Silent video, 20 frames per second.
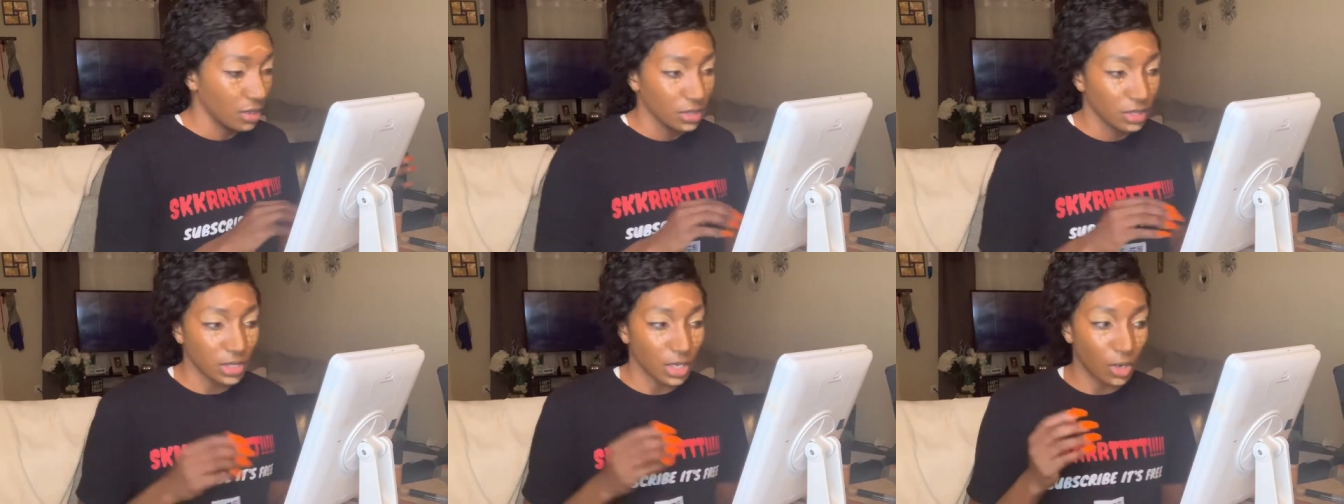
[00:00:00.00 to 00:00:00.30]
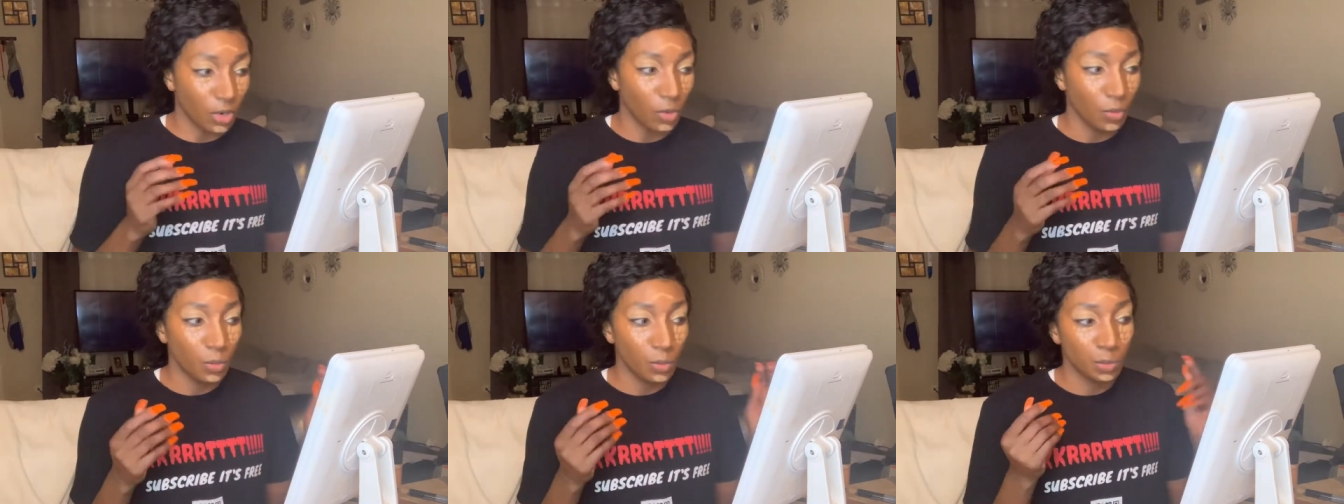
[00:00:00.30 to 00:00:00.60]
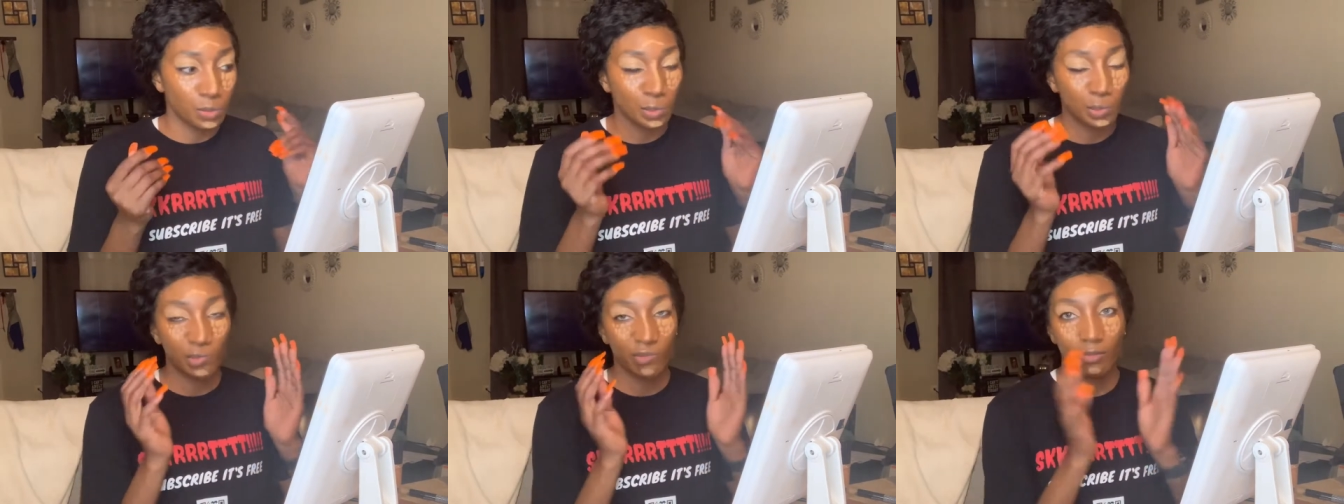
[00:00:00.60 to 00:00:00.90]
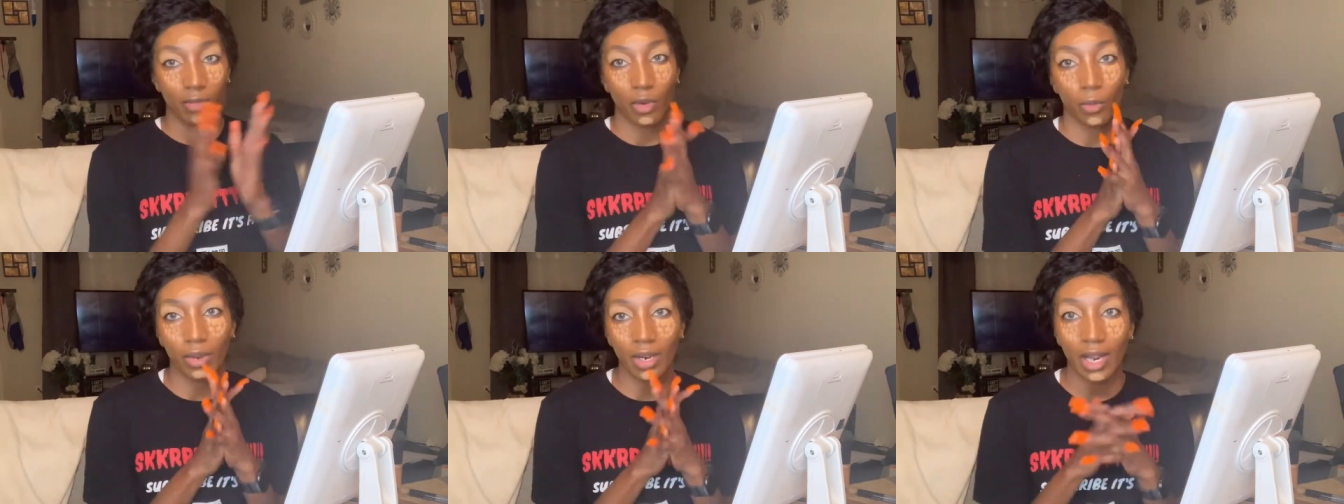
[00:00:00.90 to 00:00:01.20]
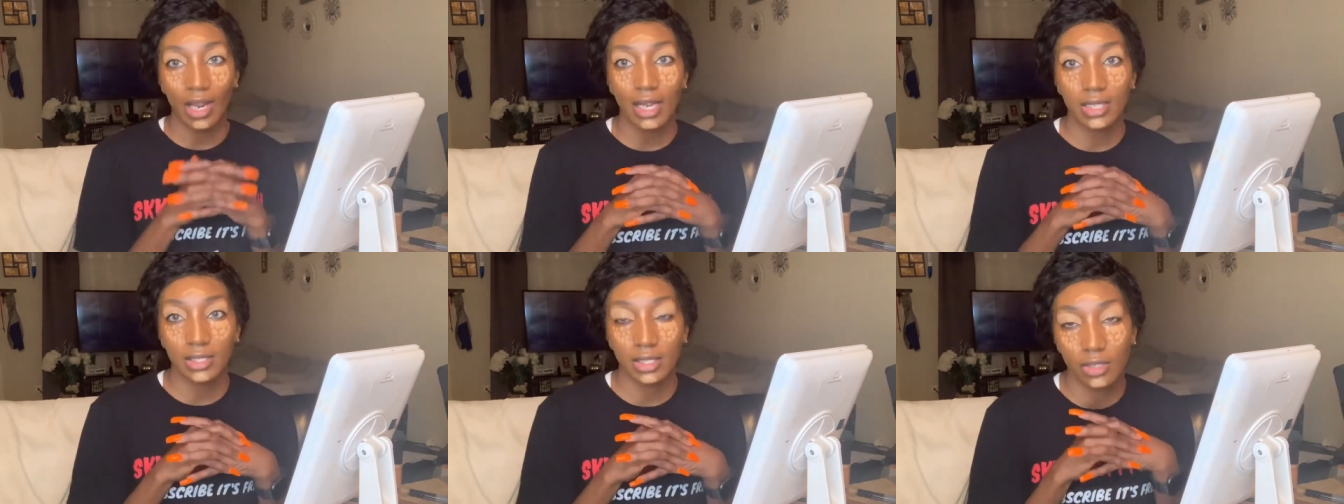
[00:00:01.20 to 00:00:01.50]
So, what I
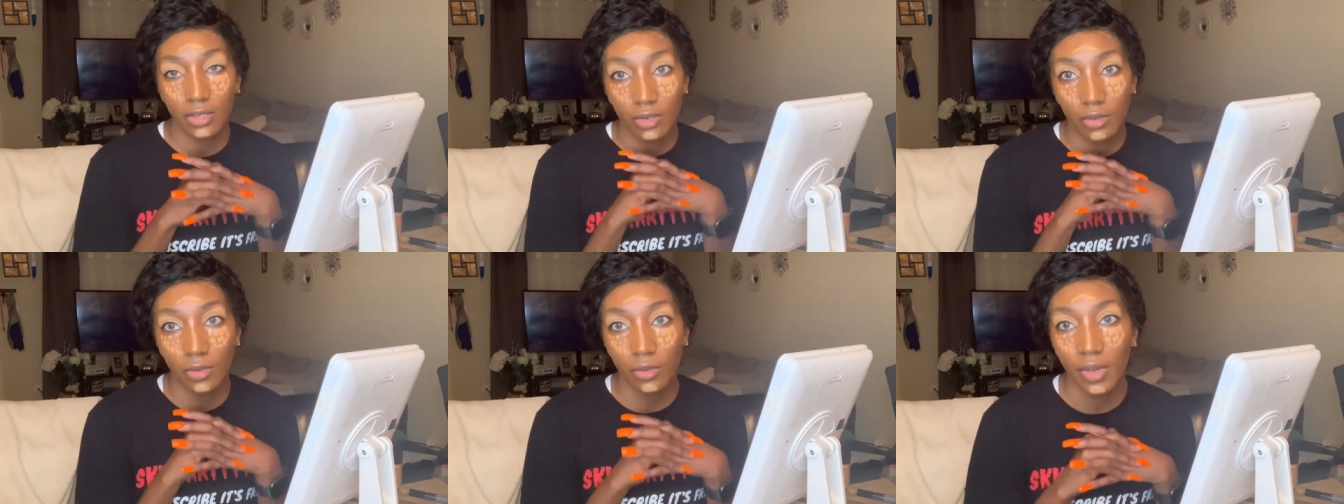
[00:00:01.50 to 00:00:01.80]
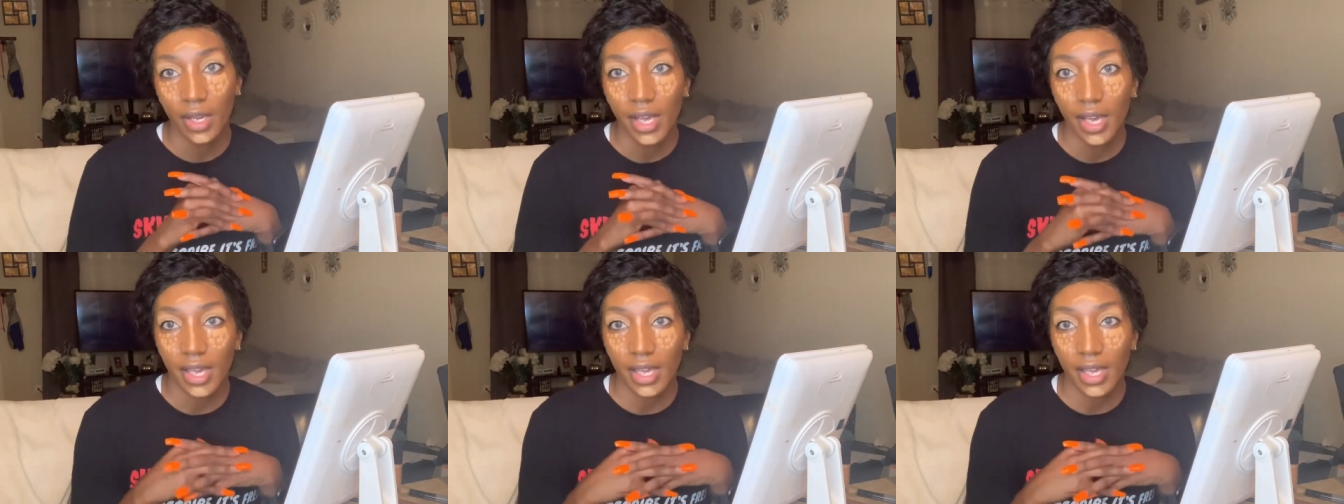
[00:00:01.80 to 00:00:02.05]
like to do